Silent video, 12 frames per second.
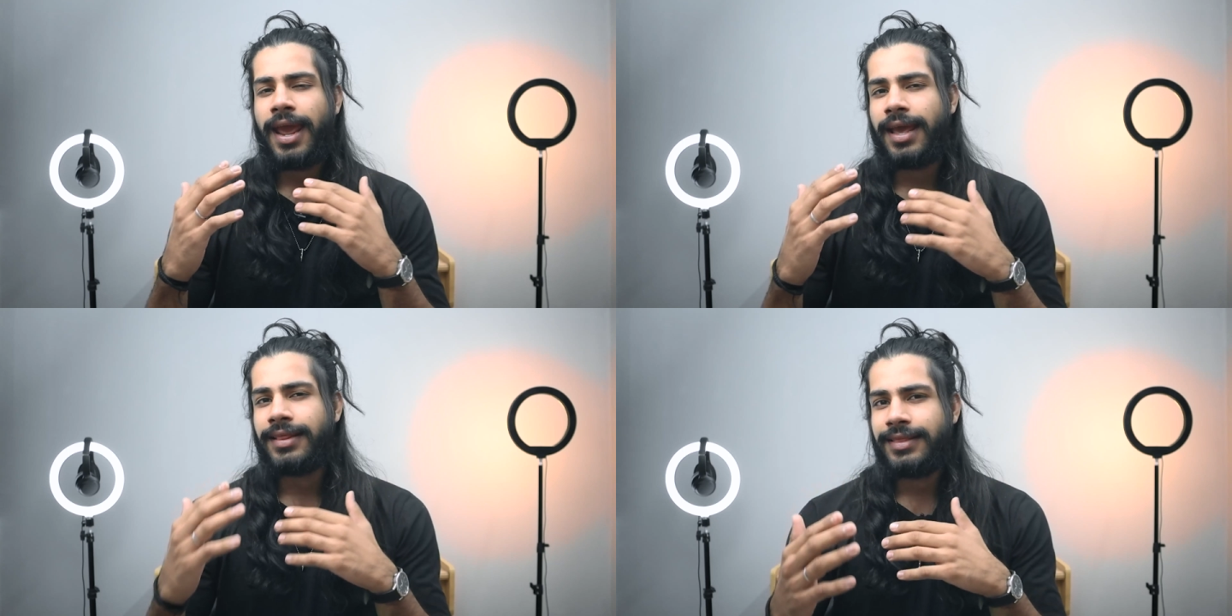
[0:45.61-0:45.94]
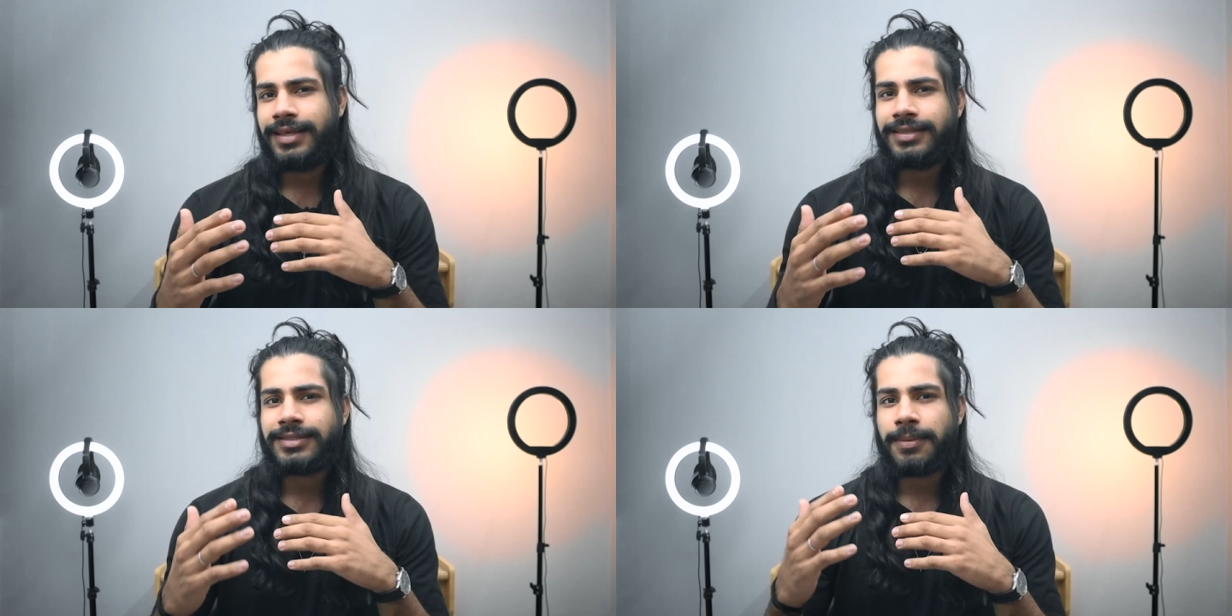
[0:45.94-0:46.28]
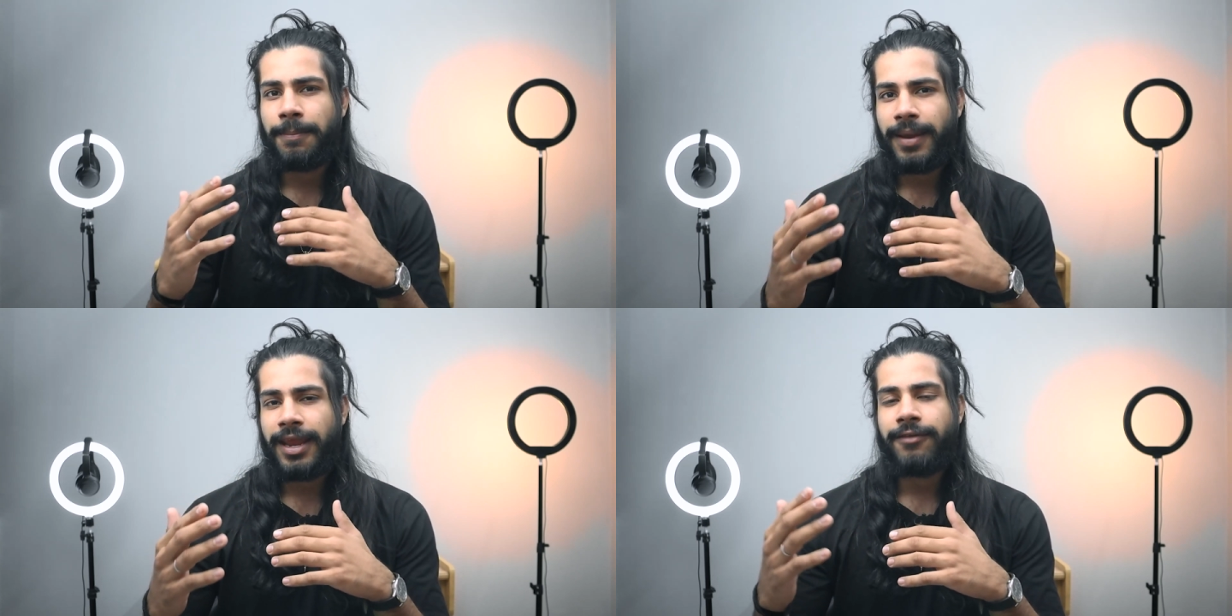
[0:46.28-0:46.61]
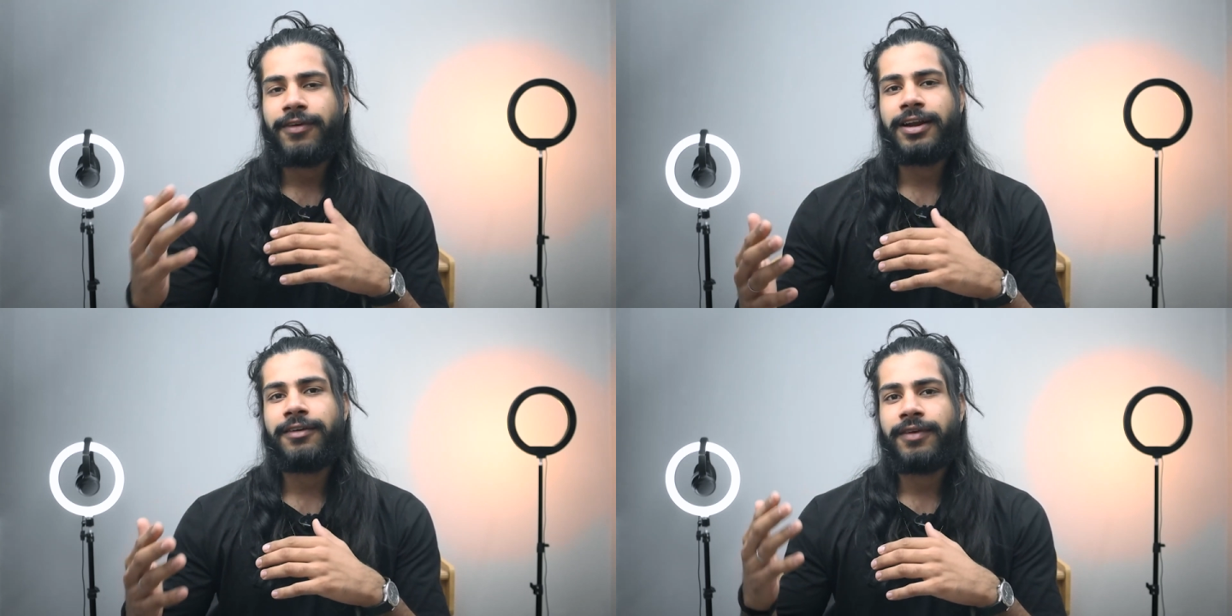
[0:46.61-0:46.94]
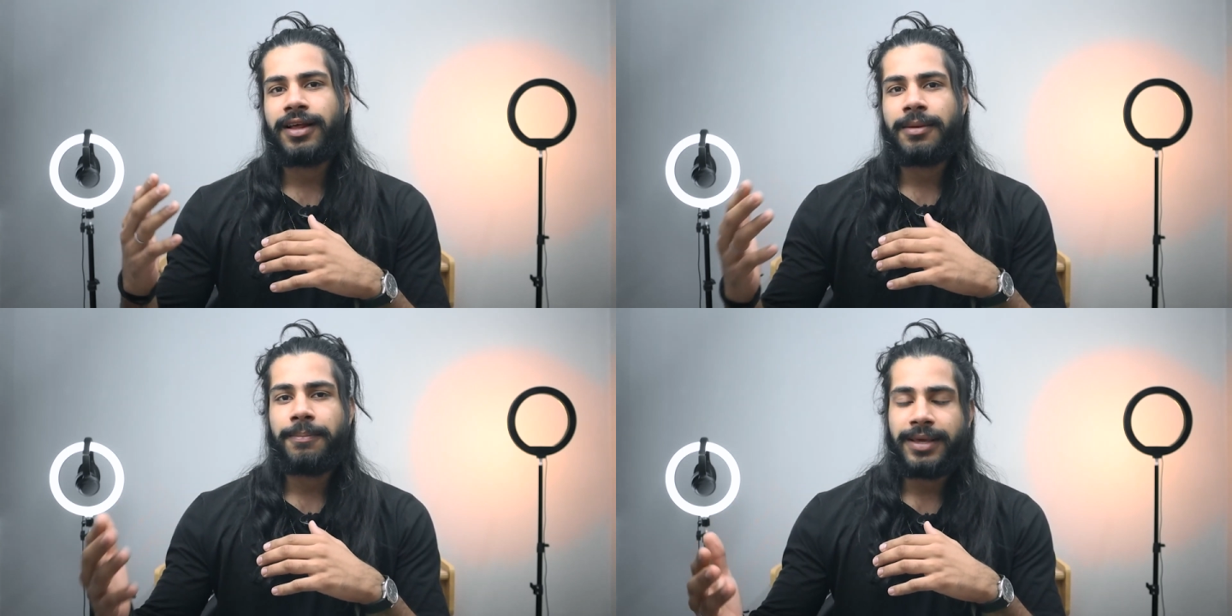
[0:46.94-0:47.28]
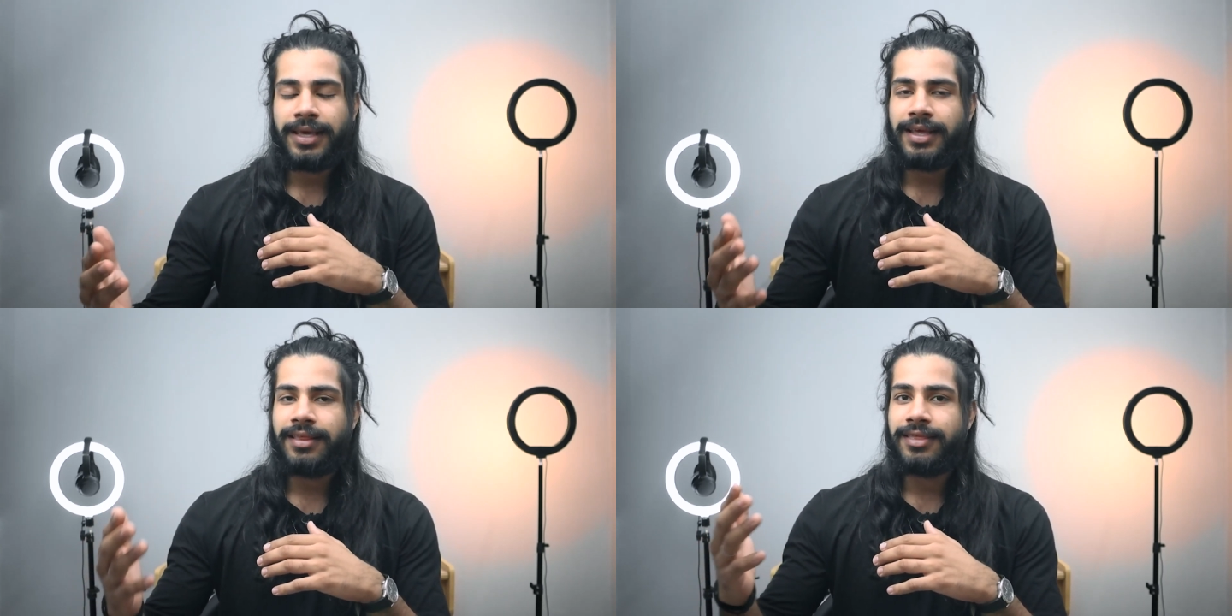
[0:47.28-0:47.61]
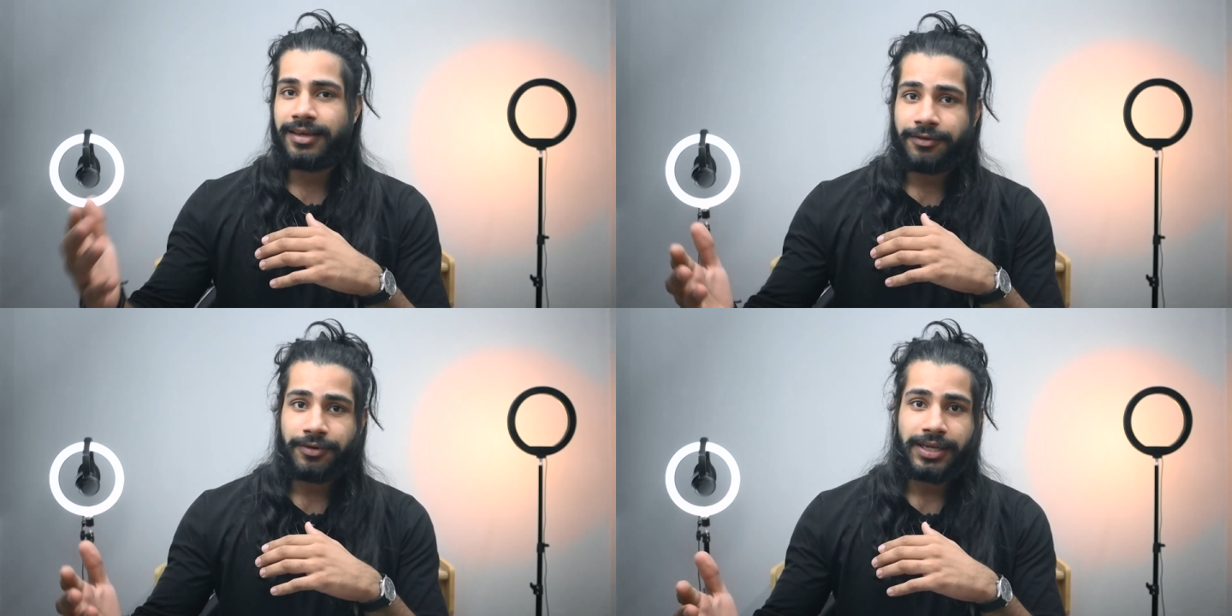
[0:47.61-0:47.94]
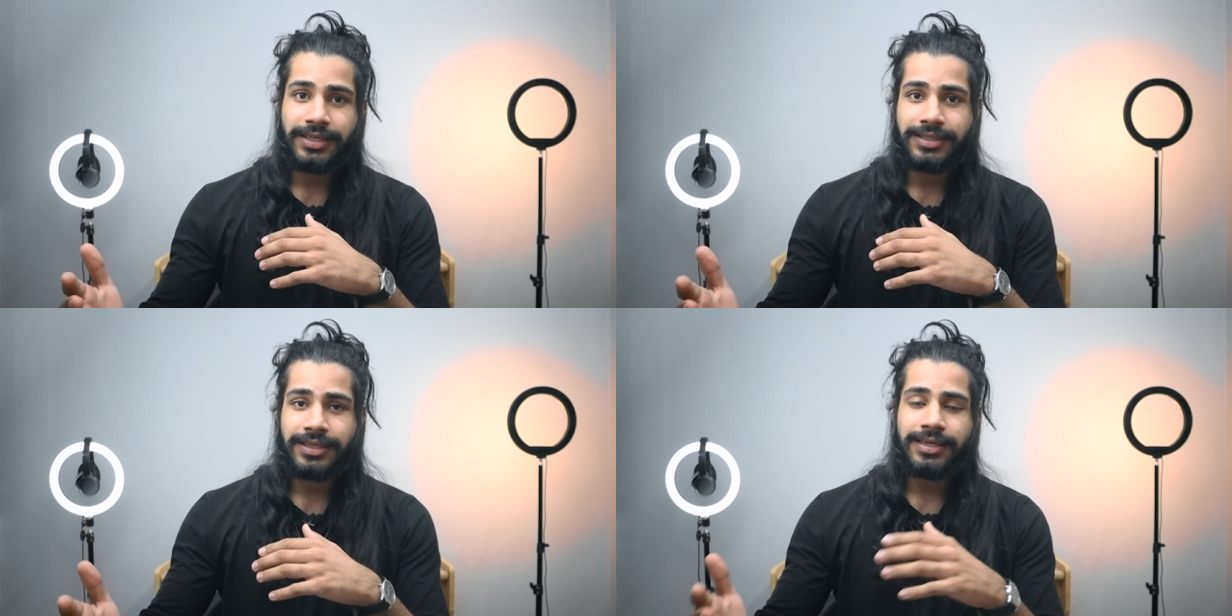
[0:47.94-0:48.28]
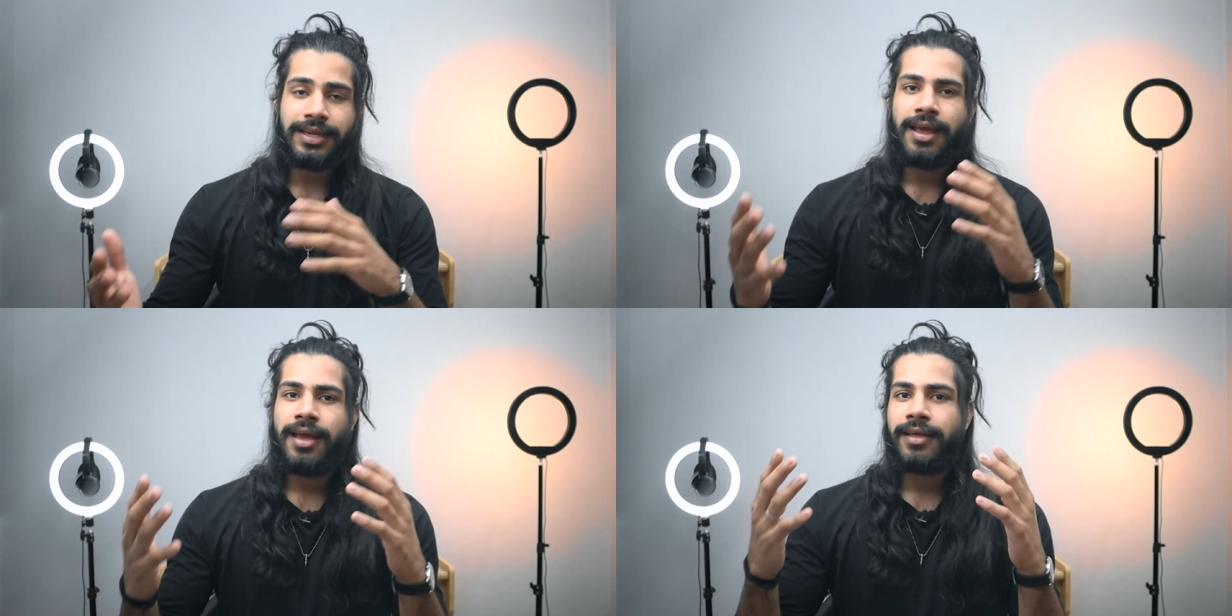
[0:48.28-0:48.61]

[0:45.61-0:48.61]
and this may very well be the reason